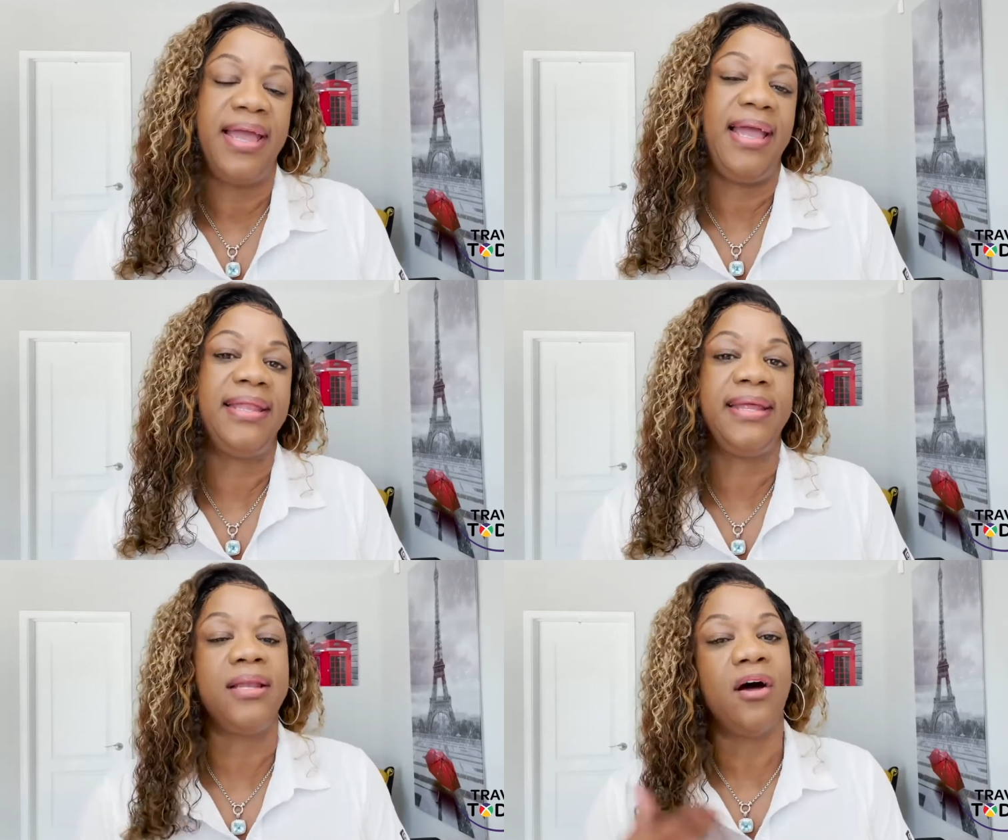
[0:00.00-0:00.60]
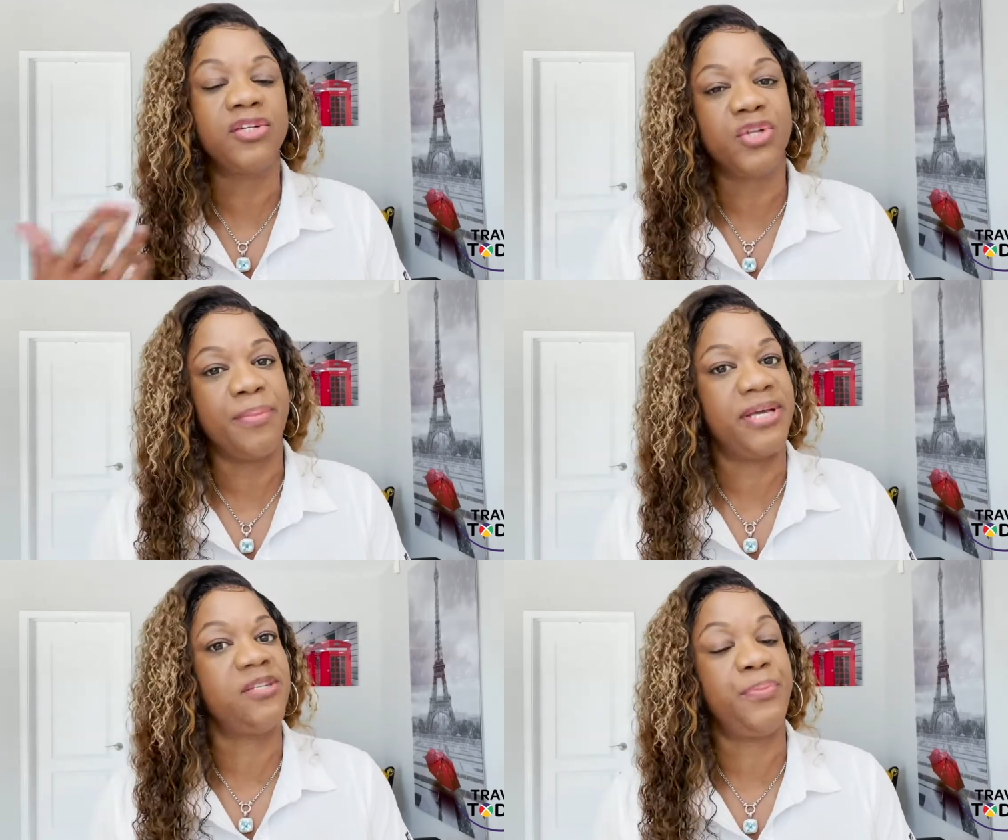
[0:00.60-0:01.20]
and then also
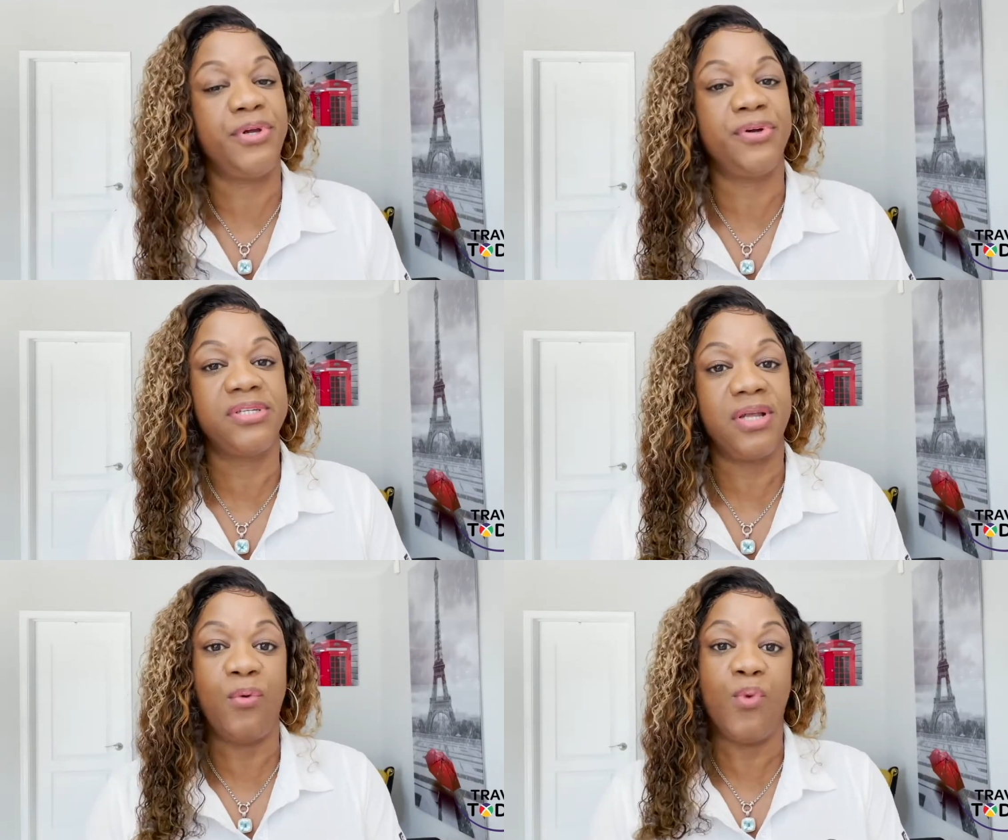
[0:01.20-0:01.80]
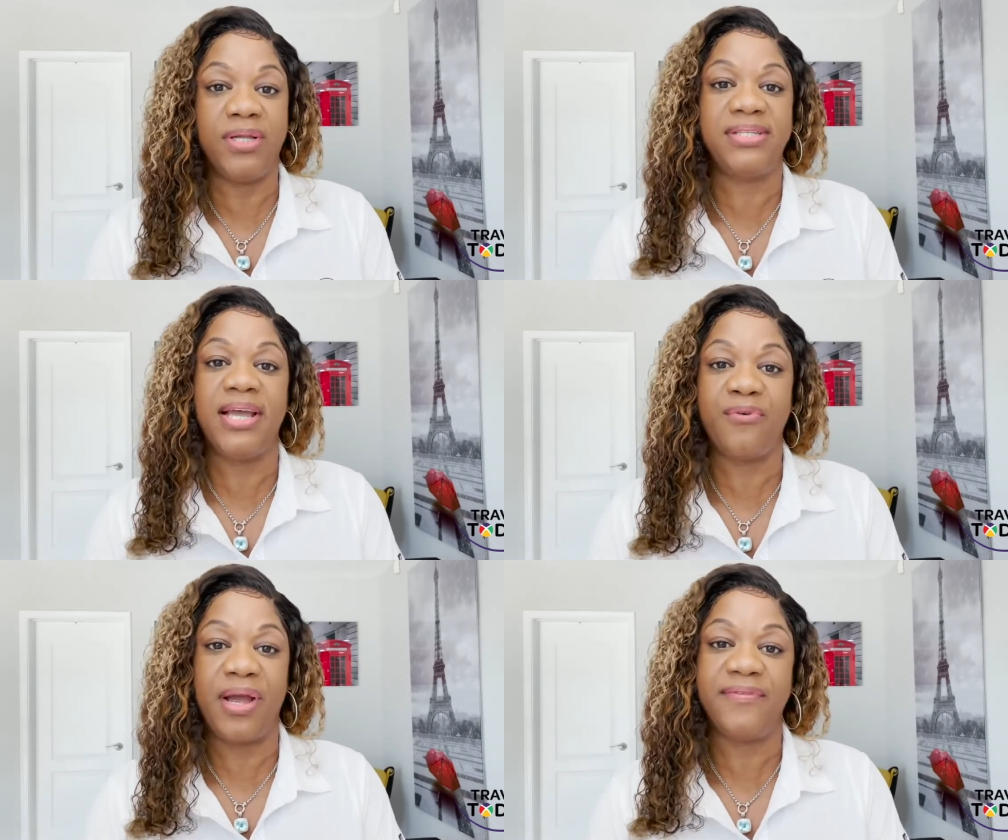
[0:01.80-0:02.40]
my experience once
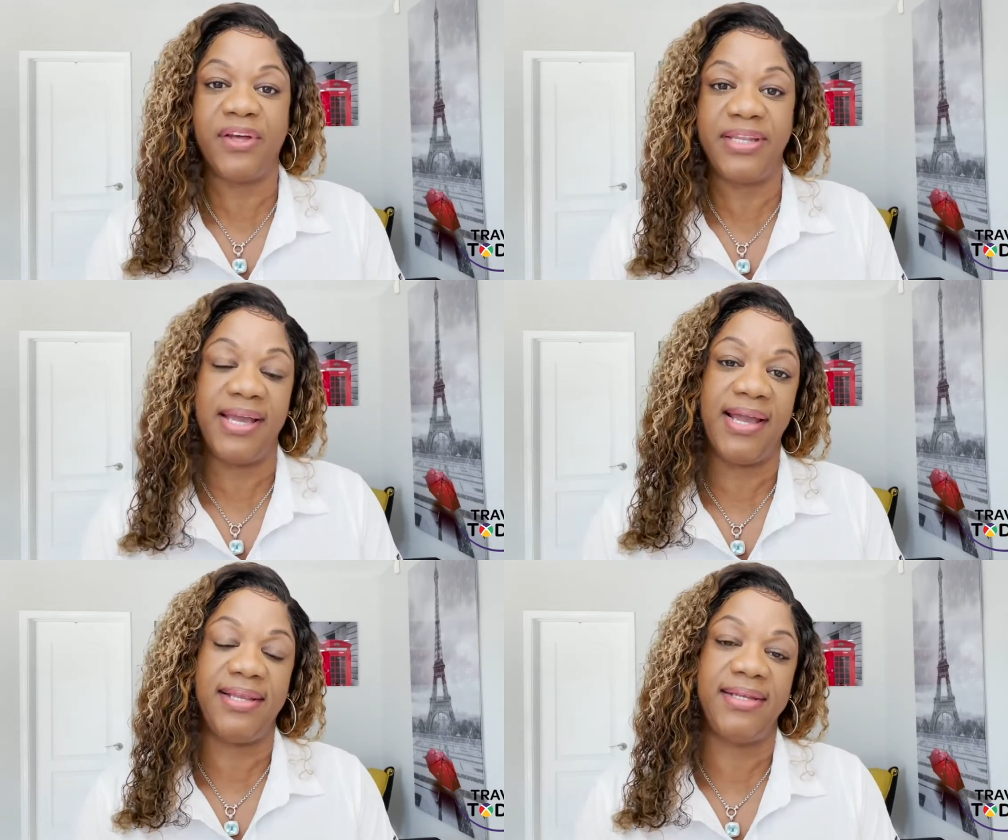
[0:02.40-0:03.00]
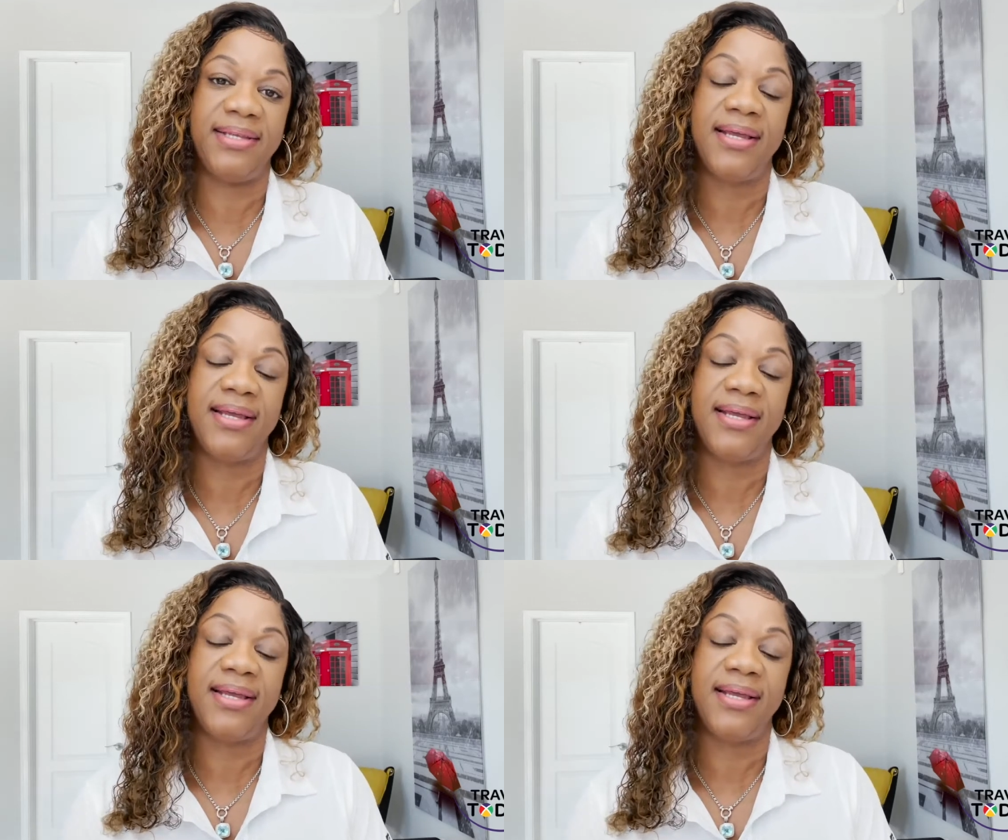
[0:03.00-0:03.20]
I arrived on the island.